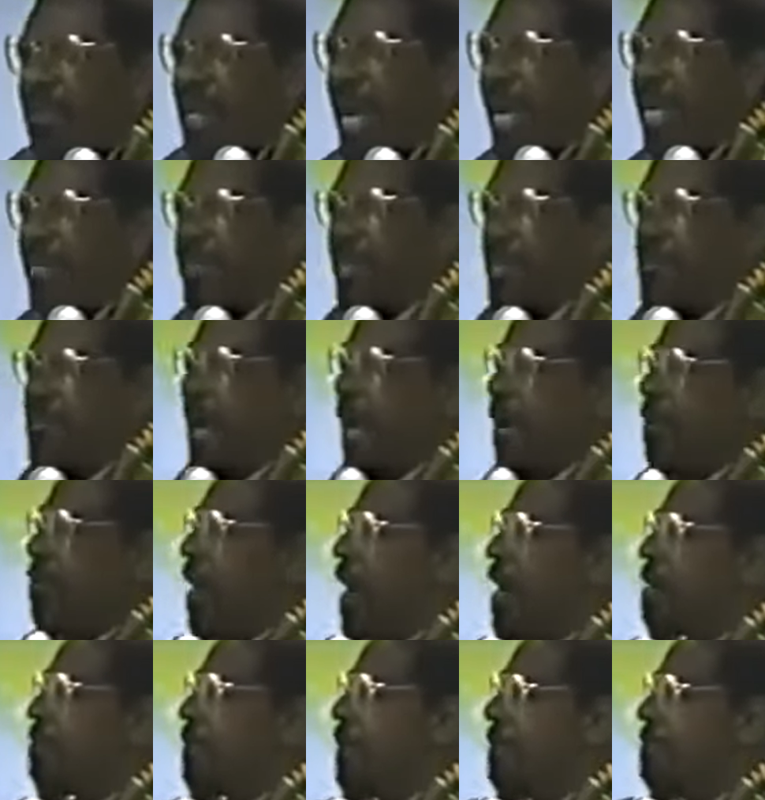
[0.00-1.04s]
that
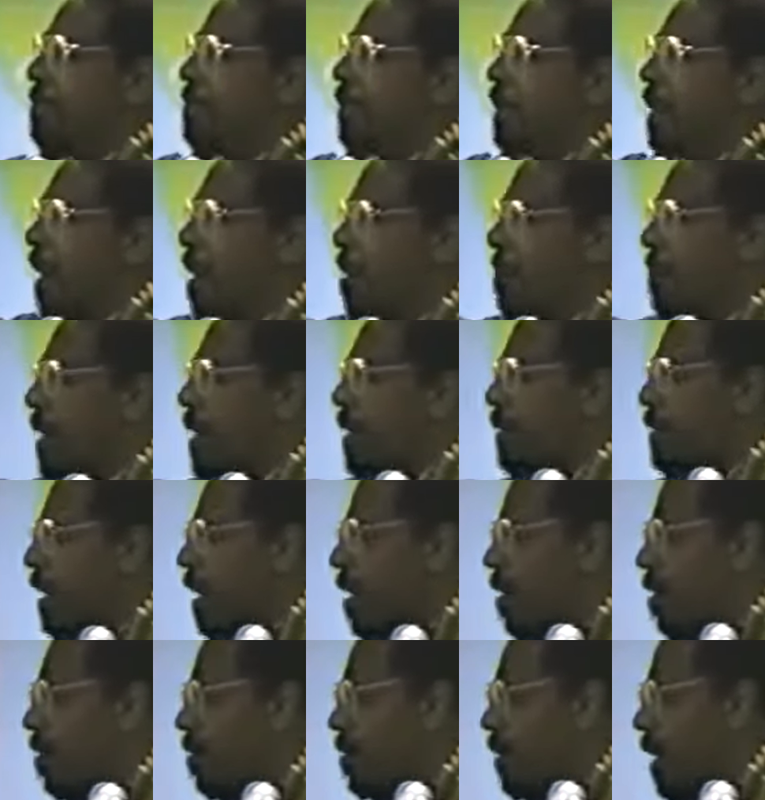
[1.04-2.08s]
somehow white people will
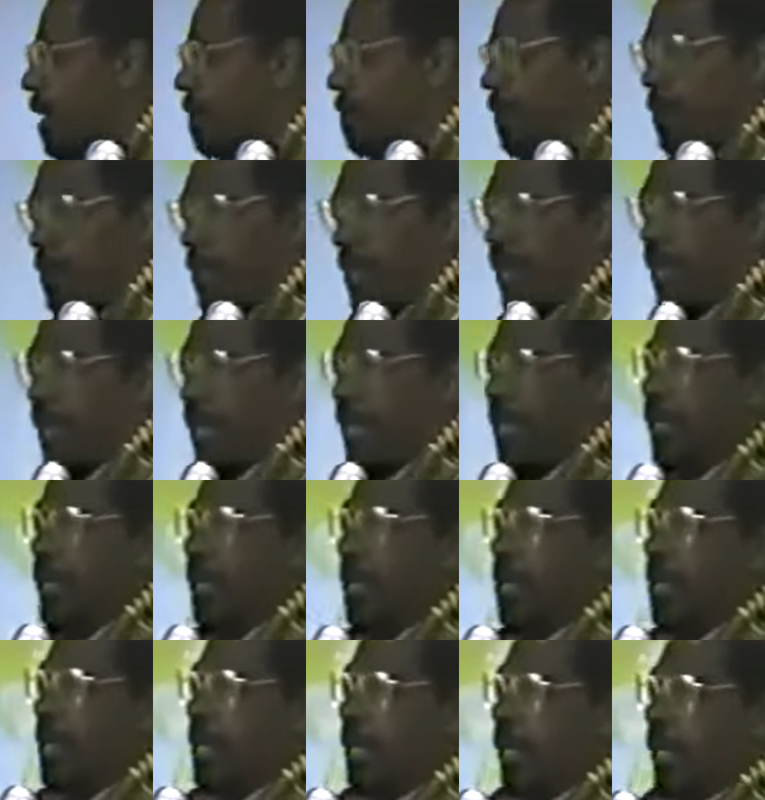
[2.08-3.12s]
always own
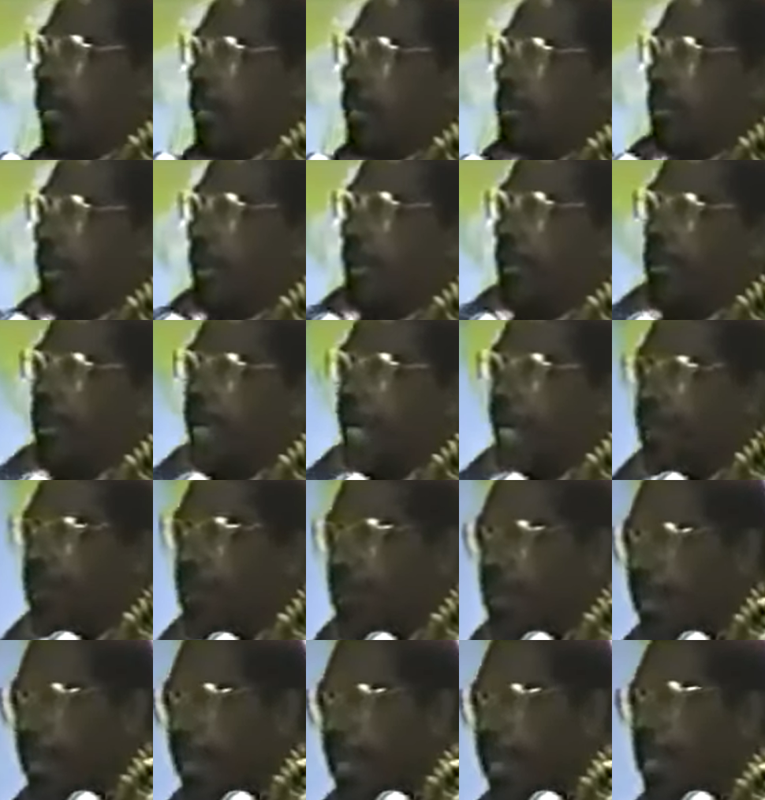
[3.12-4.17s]
everything and control
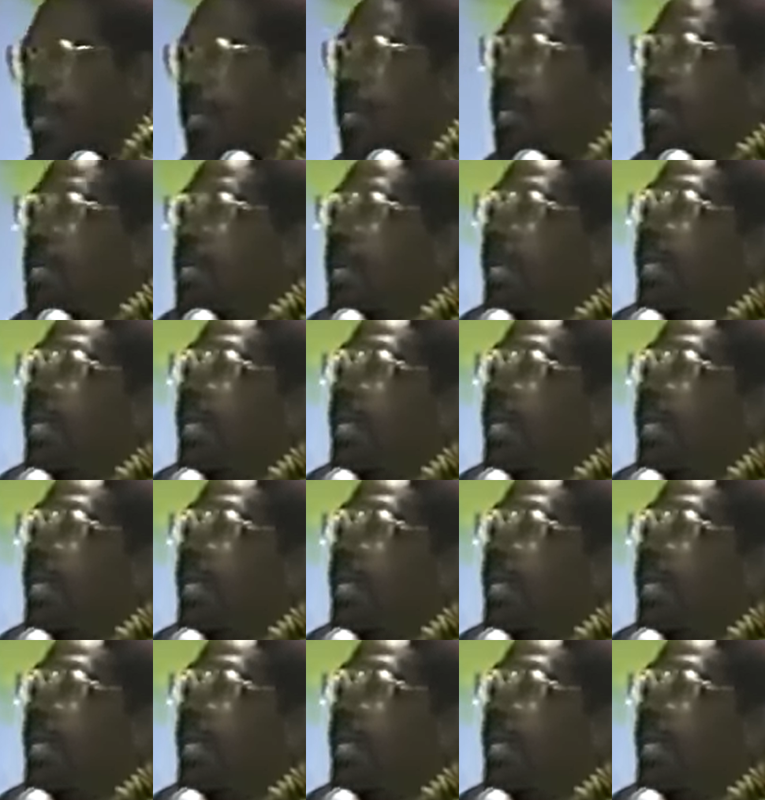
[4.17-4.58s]
everything,